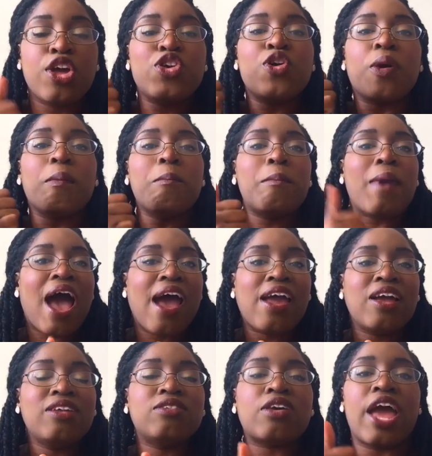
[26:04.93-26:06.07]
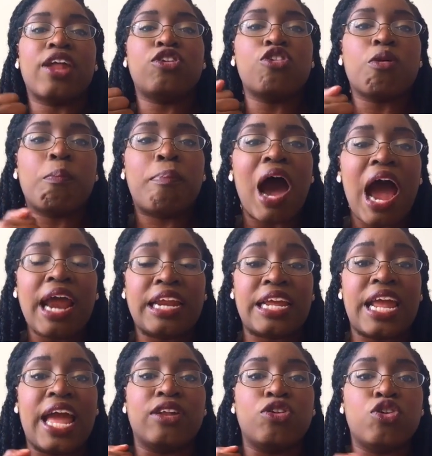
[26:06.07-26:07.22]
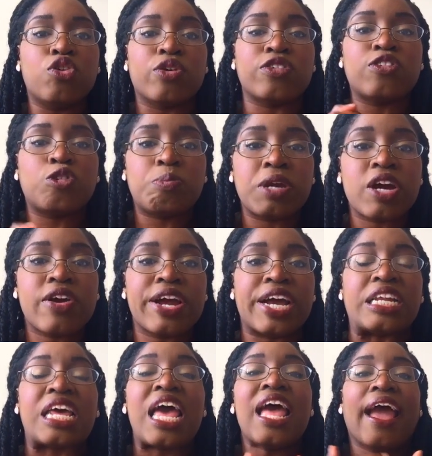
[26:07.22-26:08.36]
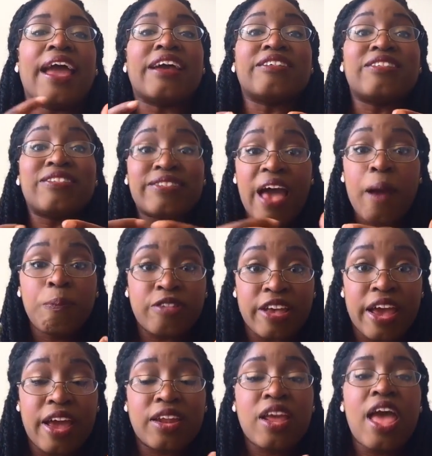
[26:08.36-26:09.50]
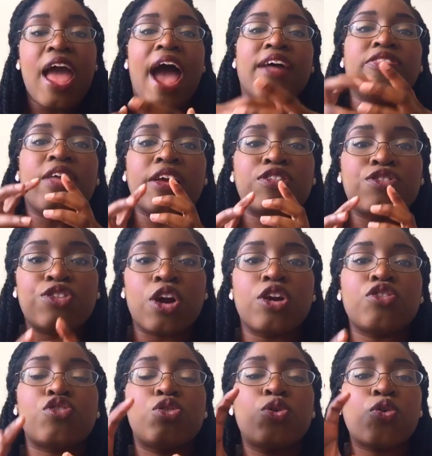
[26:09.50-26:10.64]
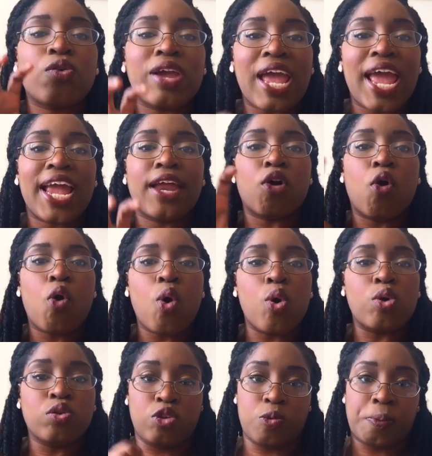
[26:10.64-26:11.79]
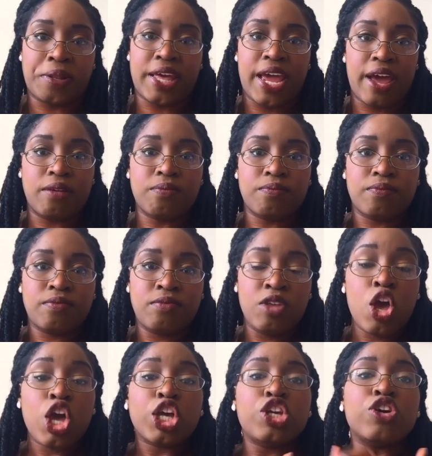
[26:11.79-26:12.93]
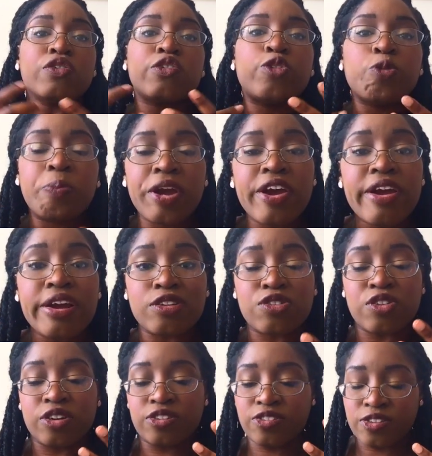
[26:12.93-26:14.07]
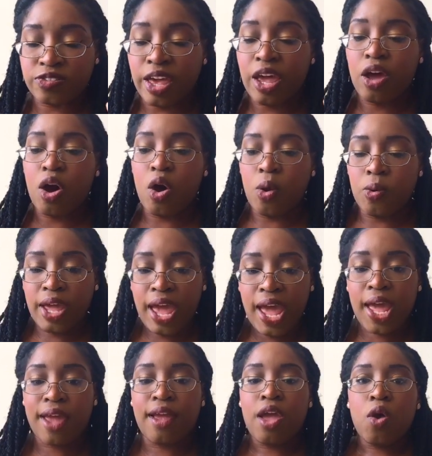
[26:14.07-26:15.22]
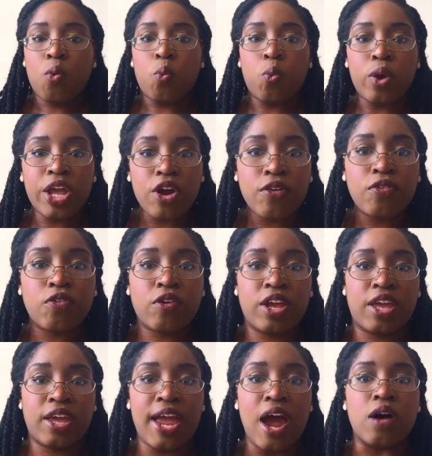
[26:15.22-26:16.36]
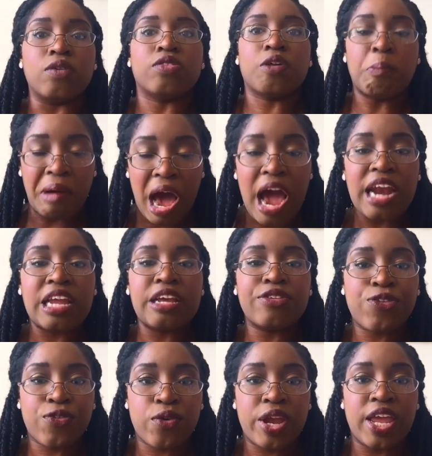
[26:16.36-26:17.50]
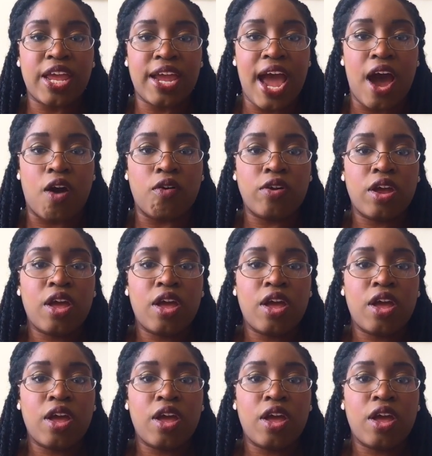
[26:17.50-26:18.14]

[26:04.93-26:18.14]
your mind and your body and your spirit accept it, and they start to create a whole new plan. Your spirit starts to say, okay, we are freaking out. The body is freaking out.